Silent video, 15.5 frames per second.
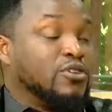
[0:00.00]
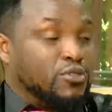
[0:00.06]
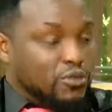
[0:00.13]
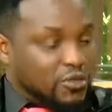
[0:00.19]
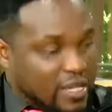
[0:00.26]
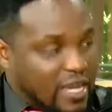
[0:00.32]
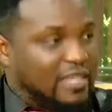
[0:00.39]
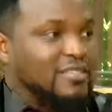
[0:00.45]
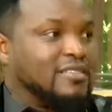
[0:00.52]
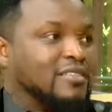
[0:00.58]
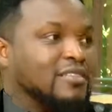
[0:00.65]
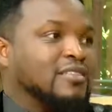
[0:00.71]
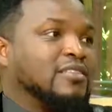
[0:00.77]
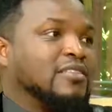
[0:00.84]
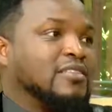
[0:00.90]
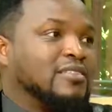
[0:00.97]
So yes,
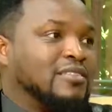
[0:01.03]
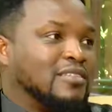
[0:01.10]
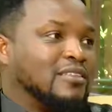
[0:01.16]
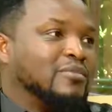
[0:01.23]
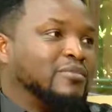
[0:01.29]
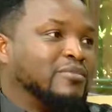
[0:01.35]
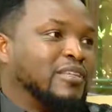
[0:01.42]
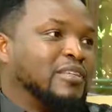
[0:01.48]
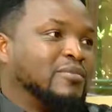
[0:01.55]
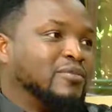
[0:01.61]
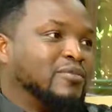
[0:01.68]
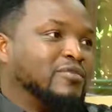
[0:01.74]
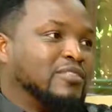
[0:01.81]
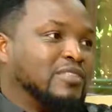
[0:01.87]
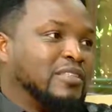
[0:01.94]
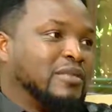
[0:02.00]
there's still many
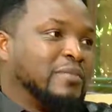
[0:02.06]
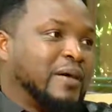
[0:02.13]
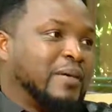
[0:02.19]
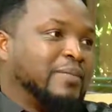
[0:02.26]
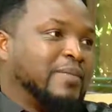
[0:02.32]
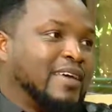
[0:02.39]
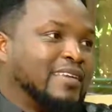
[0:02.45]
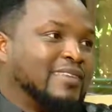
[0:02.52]
movies in the pipeline.